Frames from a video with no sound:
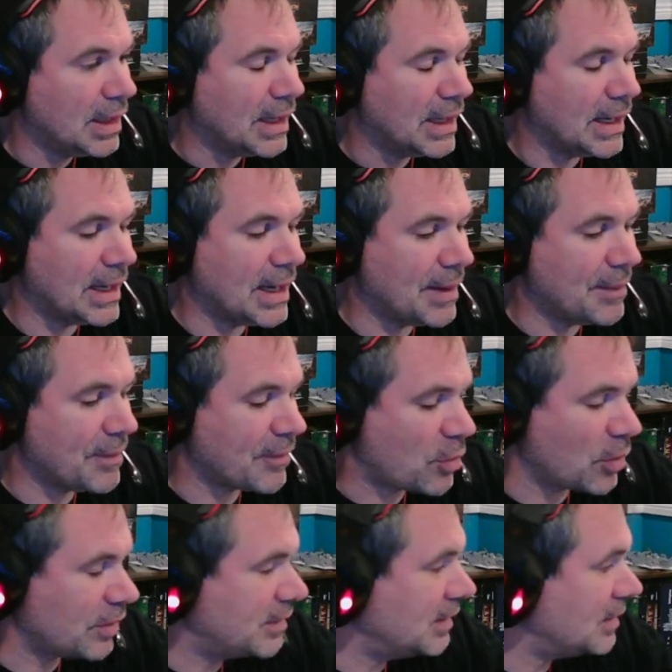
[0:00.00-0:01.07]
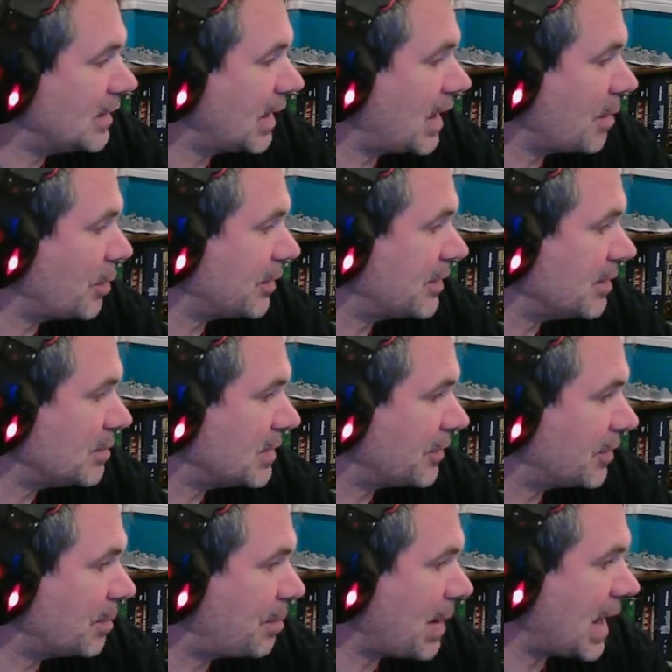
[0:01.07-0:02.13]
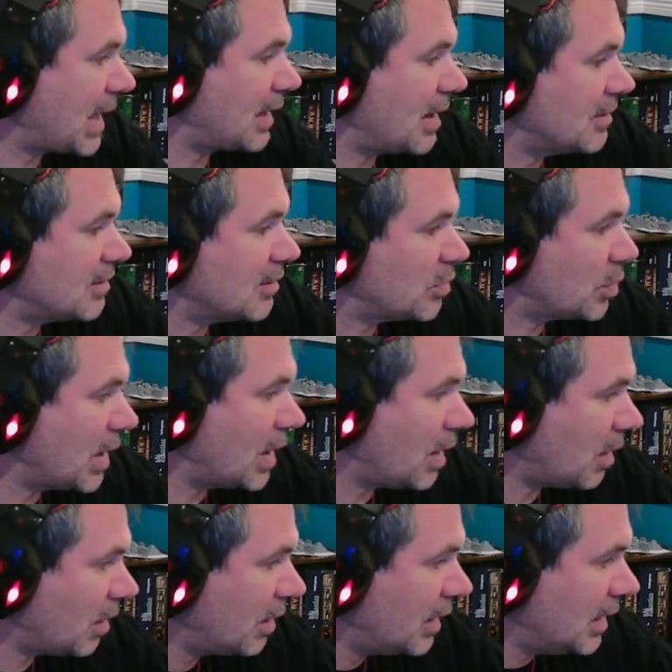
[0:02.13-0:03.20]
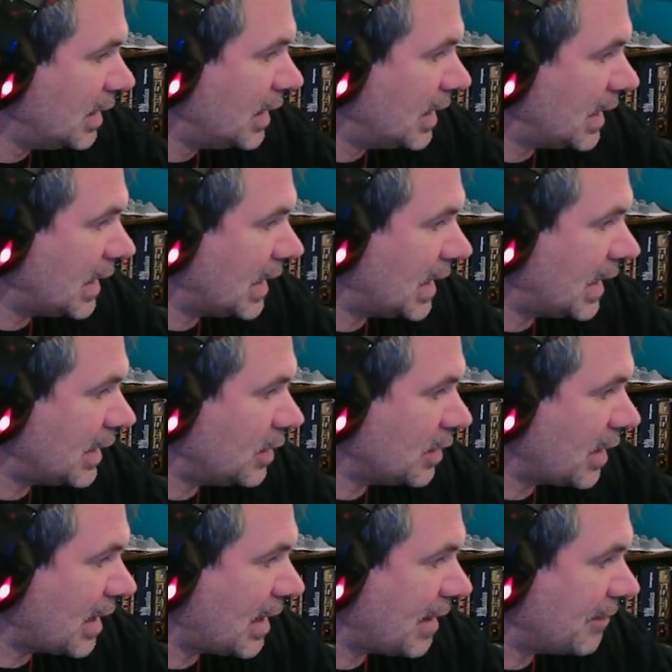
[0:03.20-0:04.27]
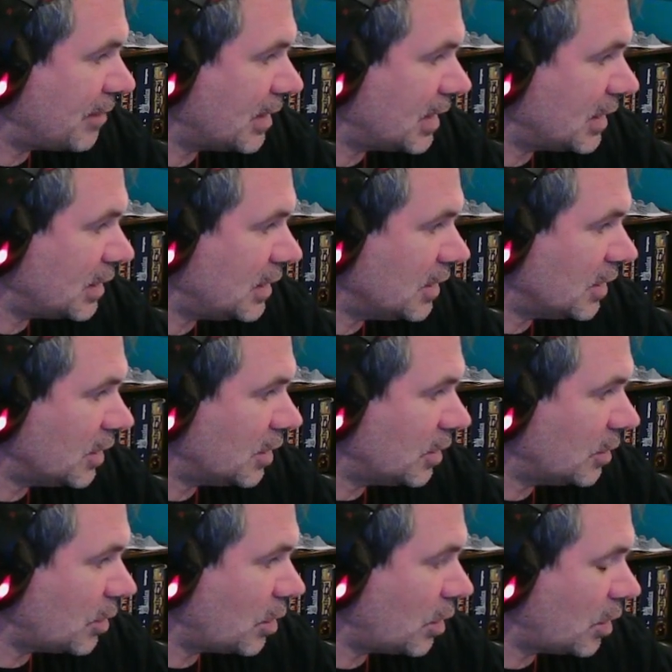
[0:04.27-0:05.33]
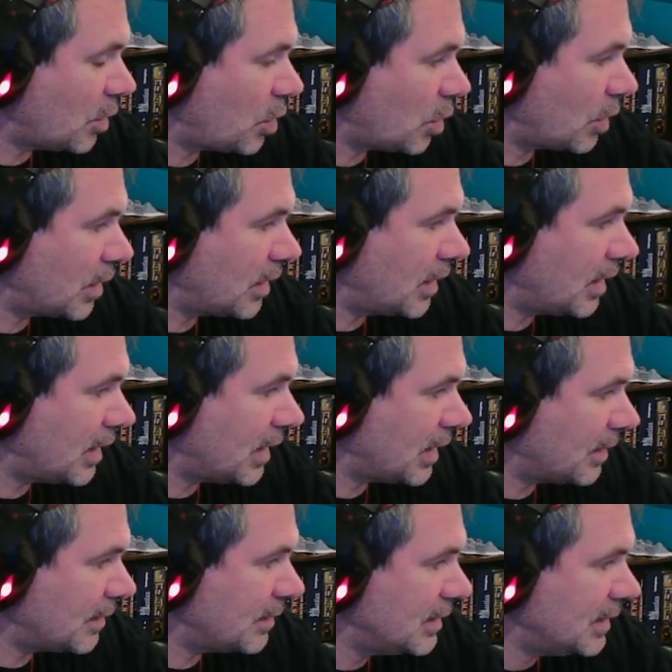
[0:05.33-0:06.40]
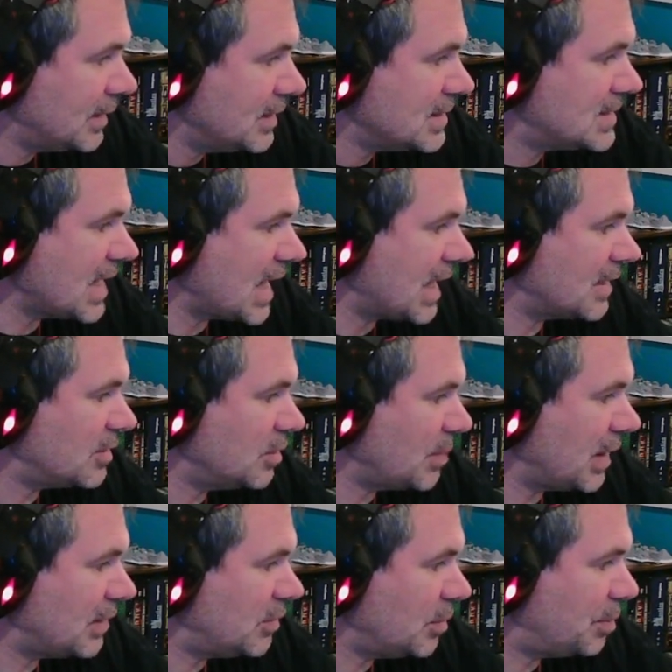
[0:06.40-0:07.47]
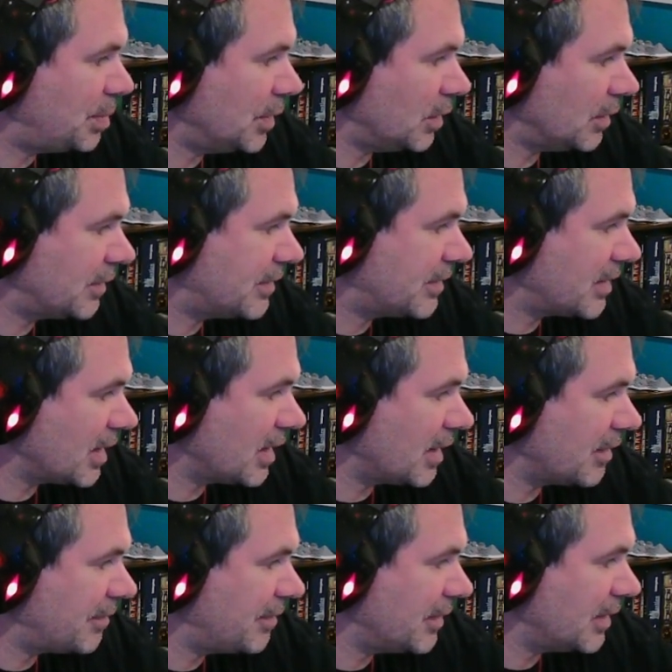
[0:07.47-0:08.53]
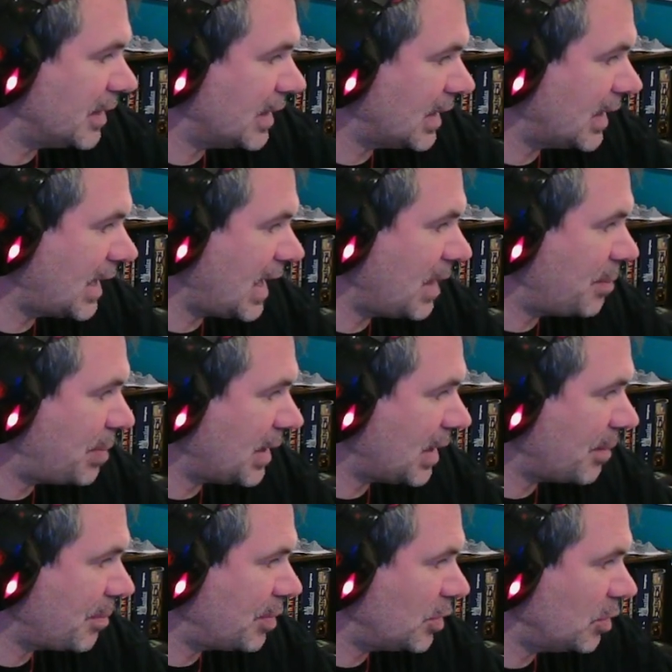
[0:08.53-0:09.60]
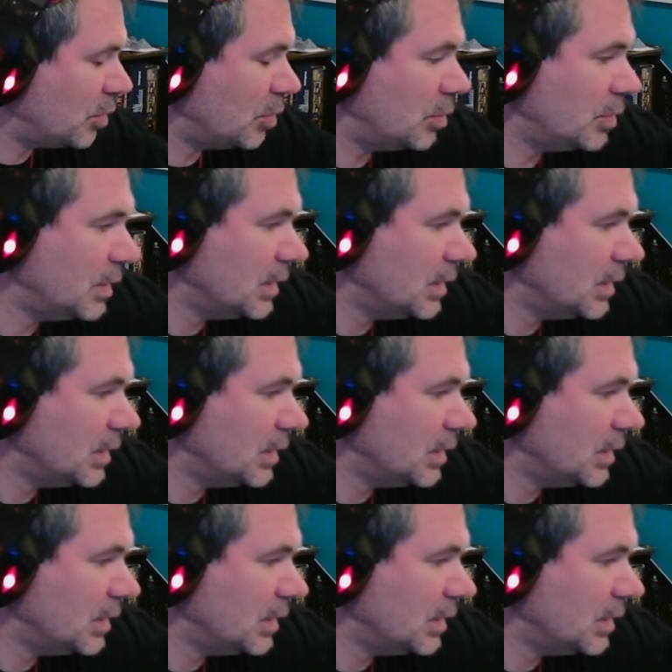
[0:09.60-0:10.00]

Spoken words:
Of course, they come with some different bad guys as well. You have, horror Set, who makes you build stuff. Apep, who